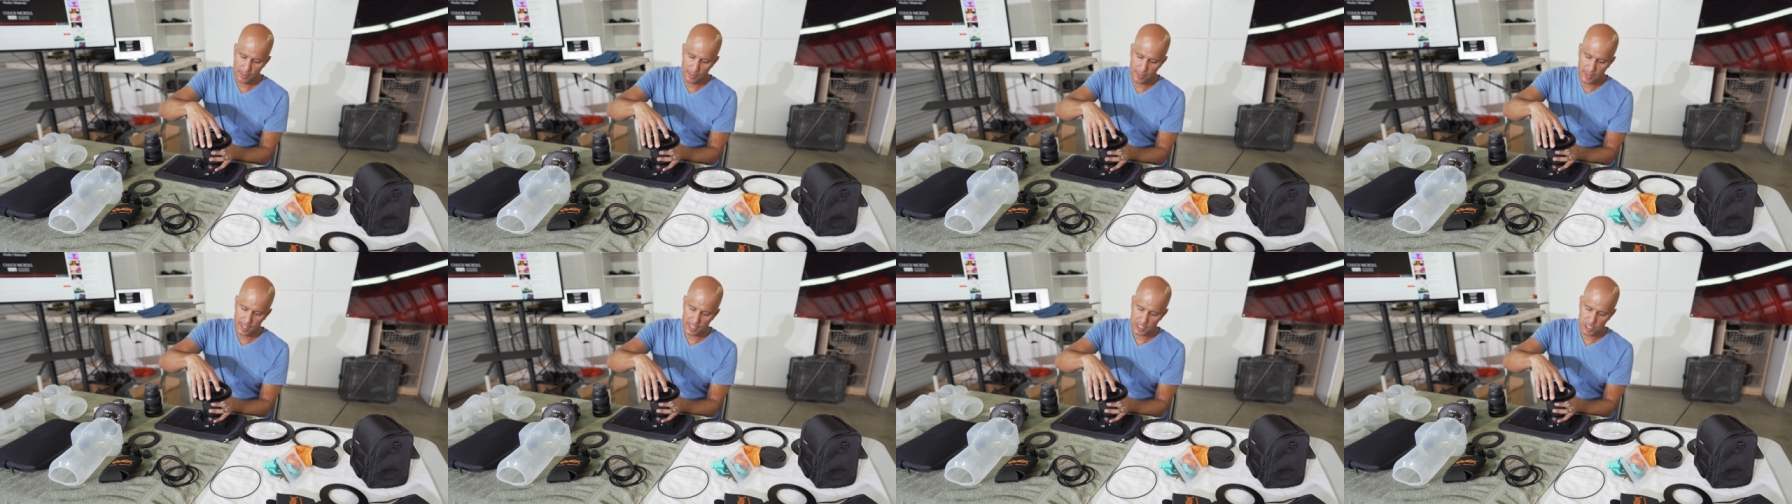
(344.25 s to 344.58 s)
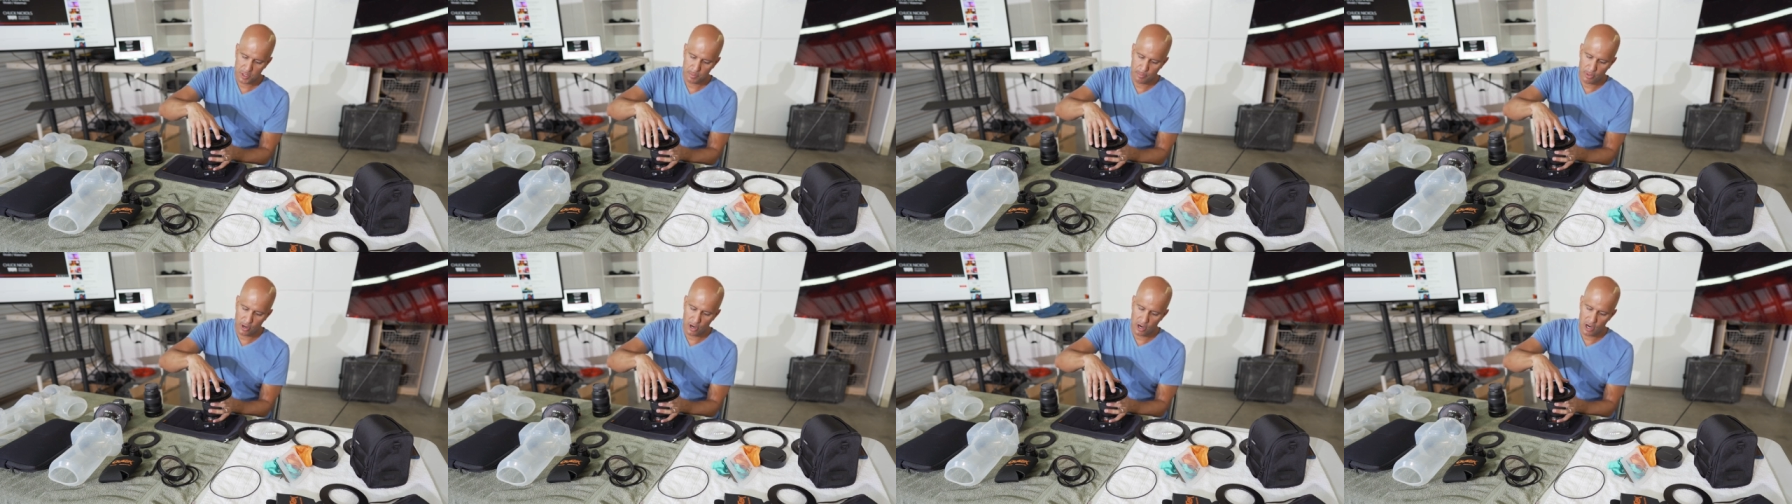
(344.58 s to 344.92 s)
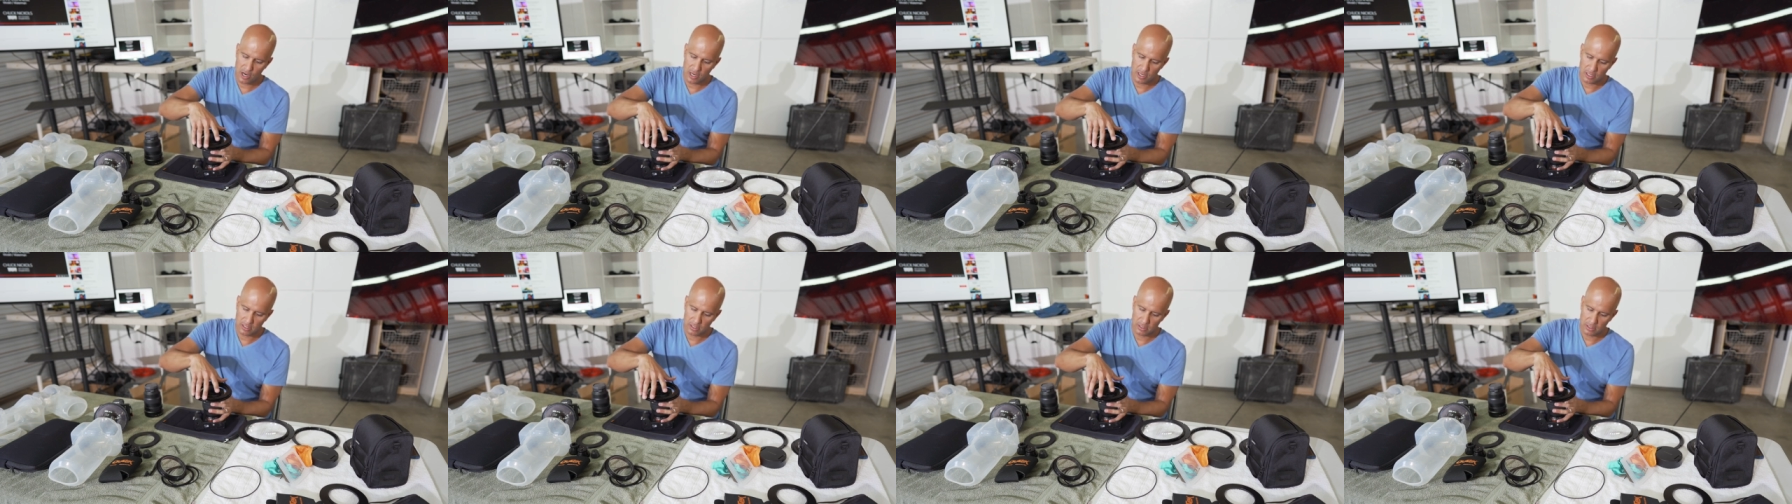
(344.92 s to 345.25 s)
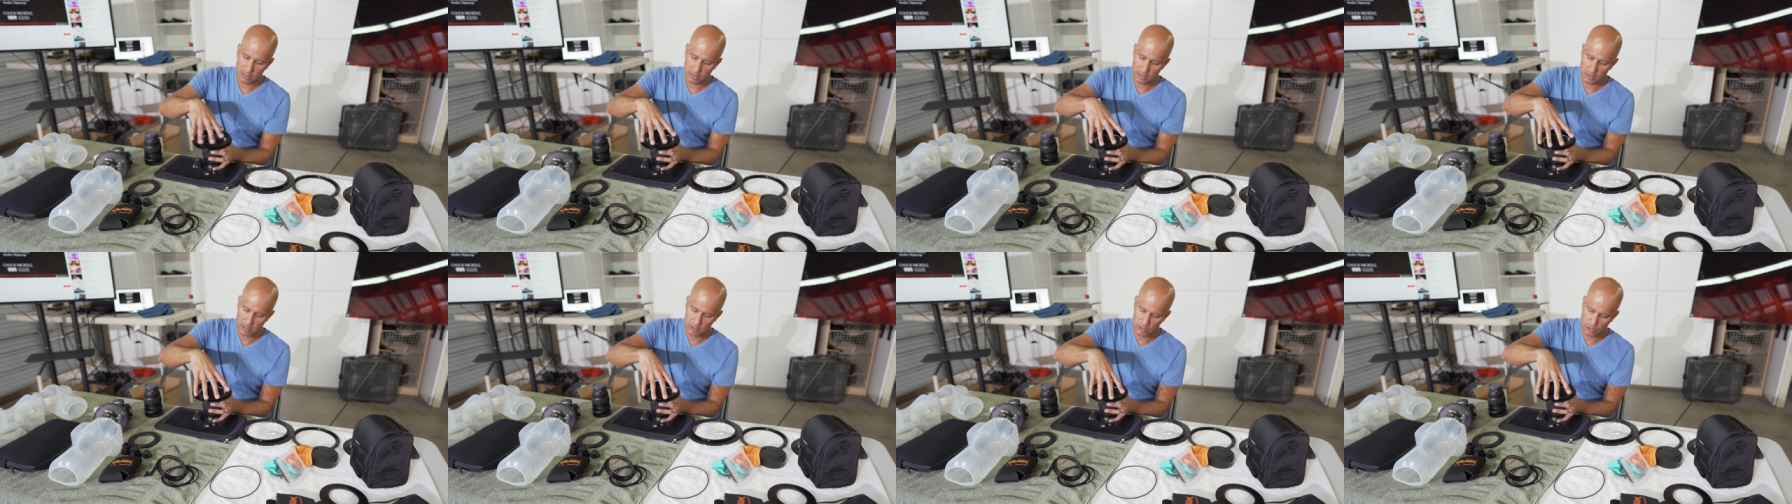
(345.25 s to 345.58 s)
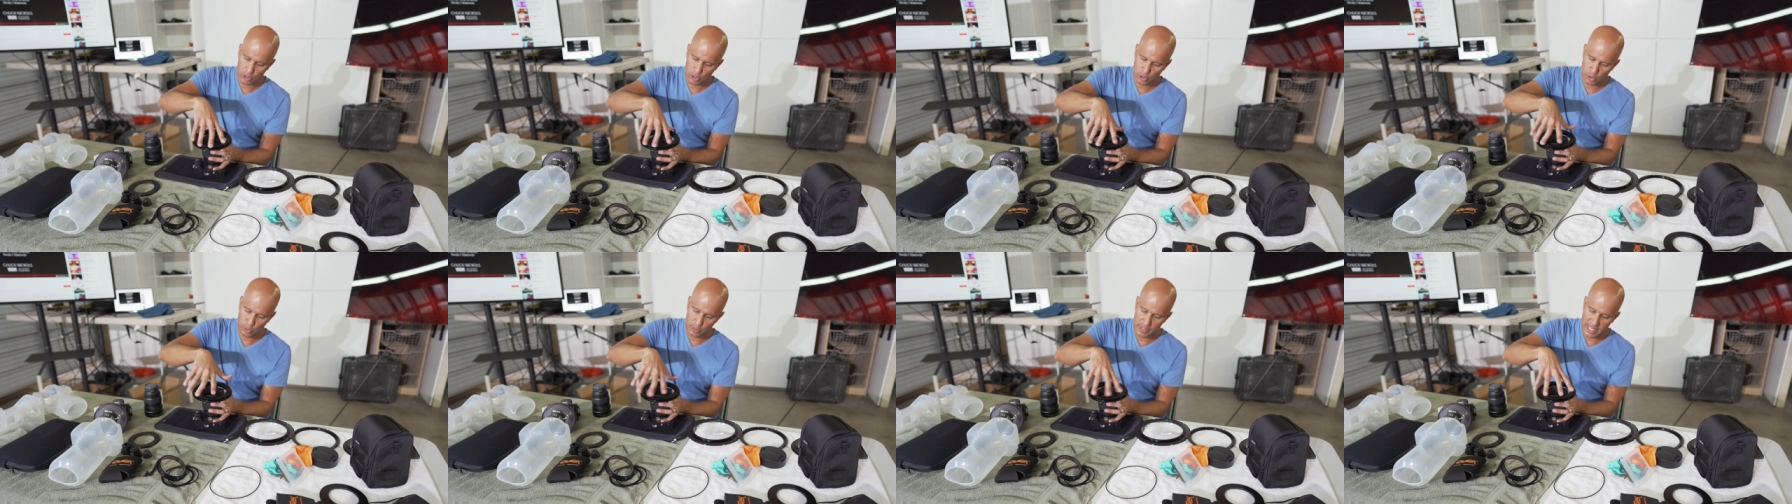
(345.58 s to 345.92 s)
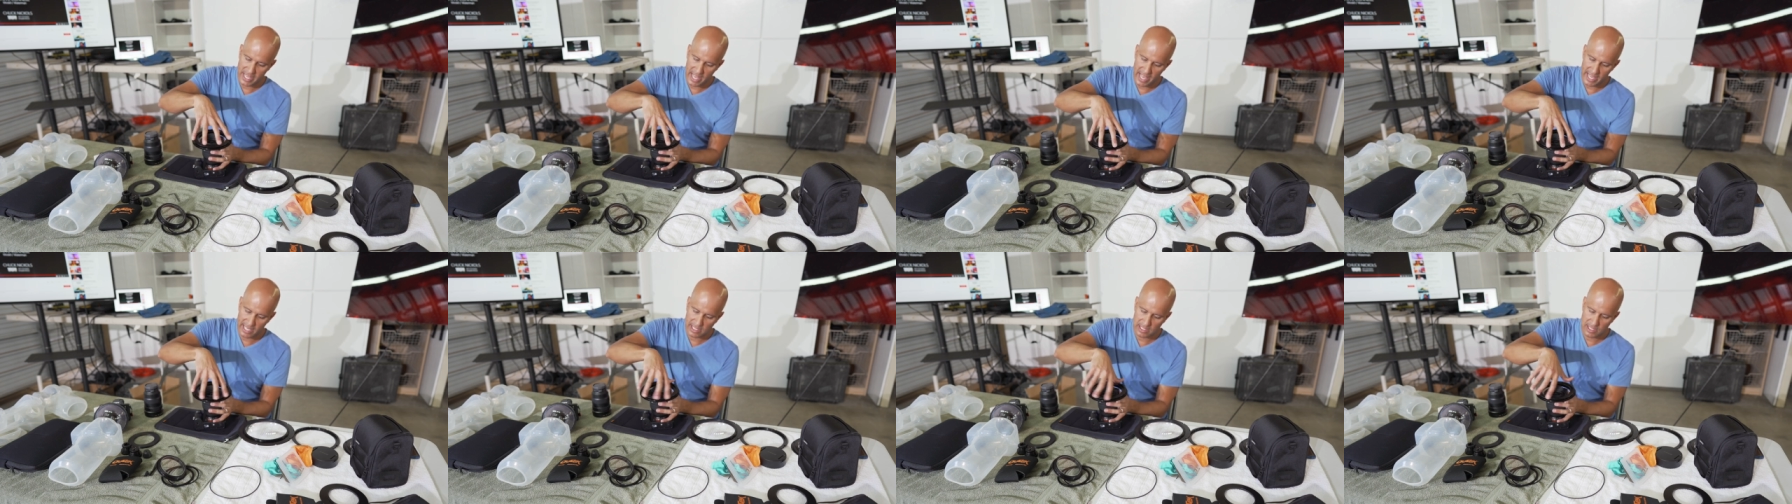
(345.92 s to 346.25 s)
This part
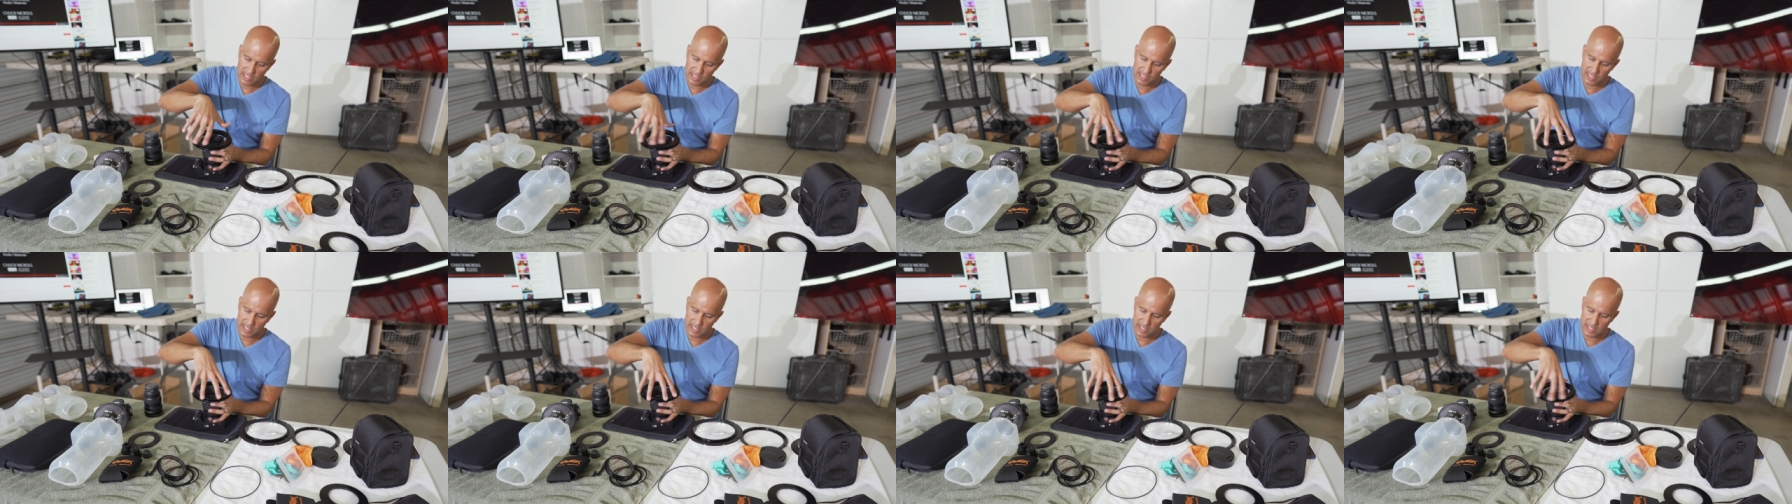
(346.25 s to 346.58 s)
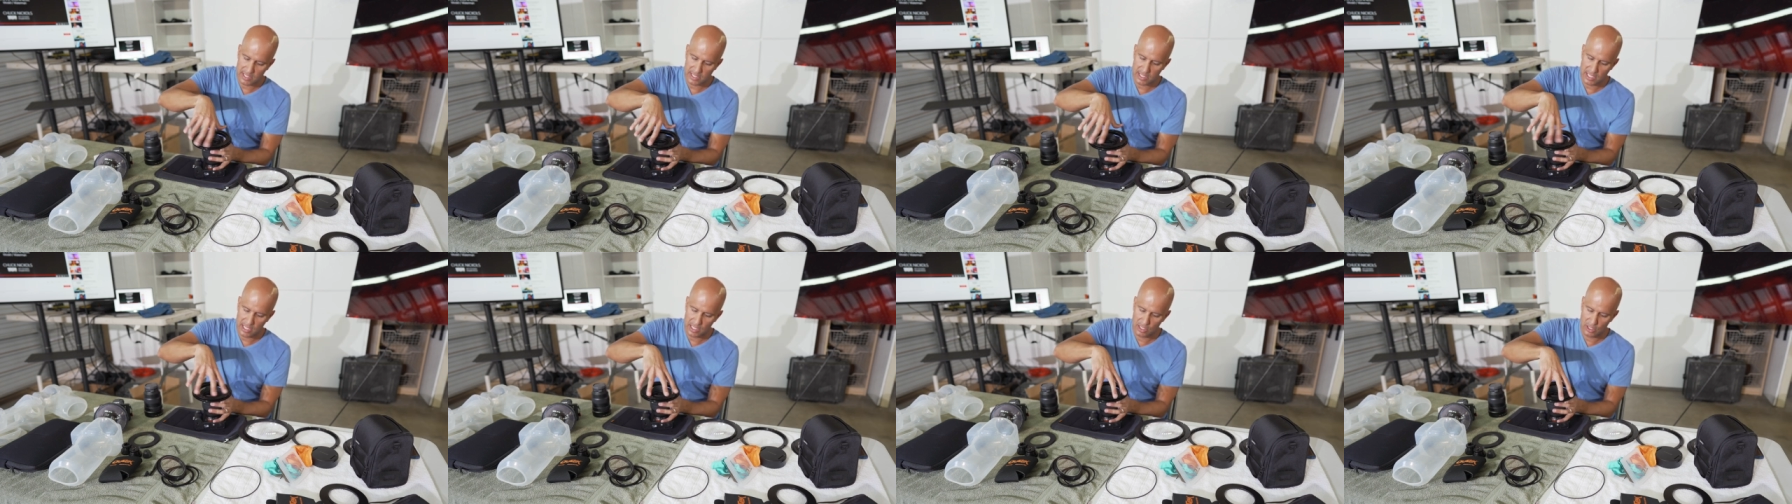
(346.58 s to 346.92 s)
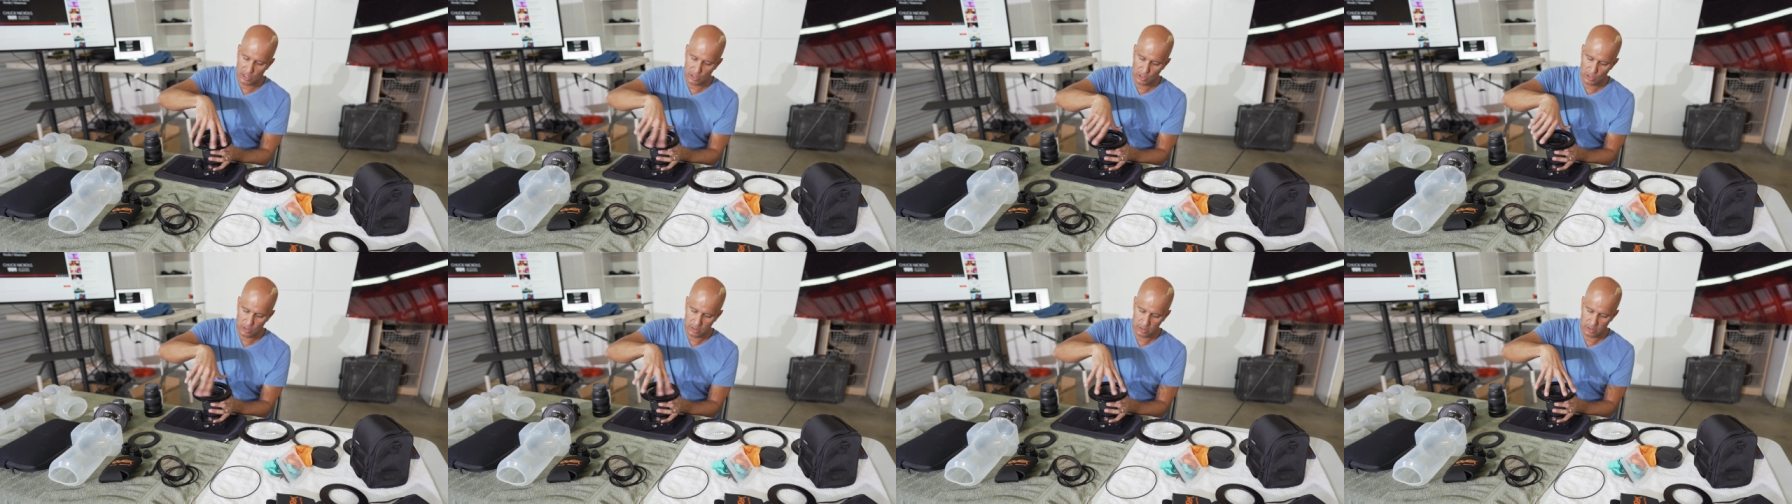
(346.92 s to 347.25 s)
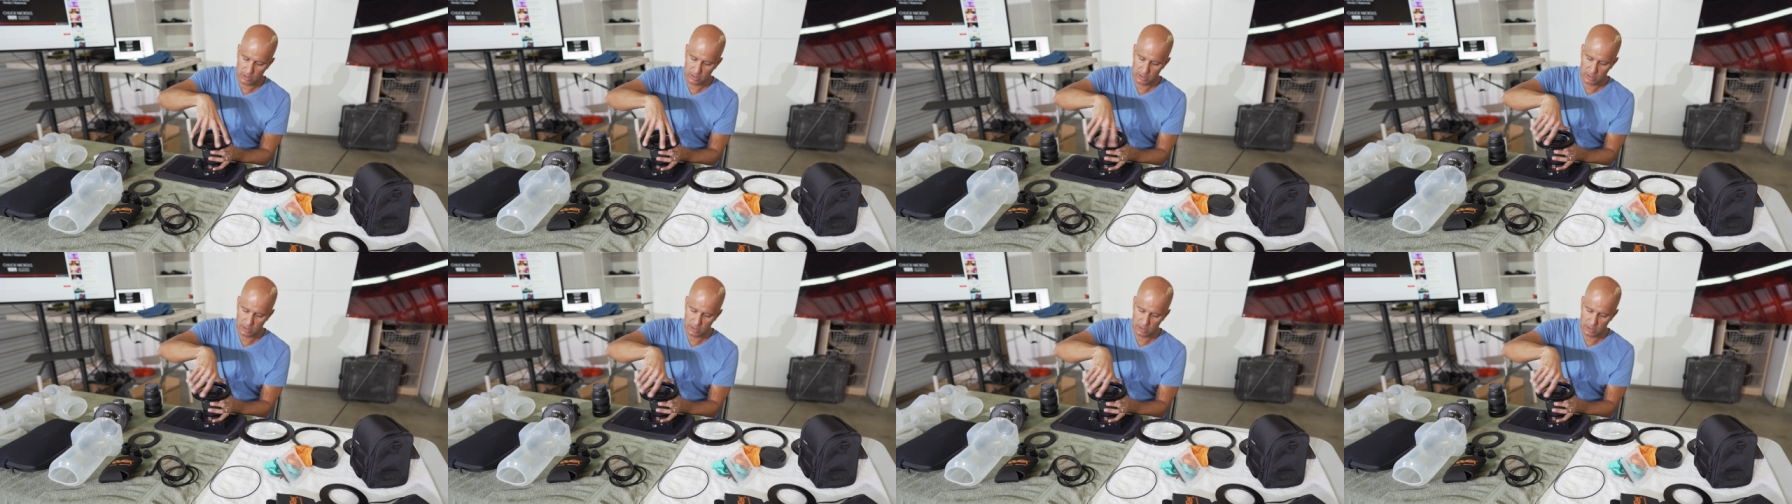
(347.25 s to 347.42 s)
creates the seal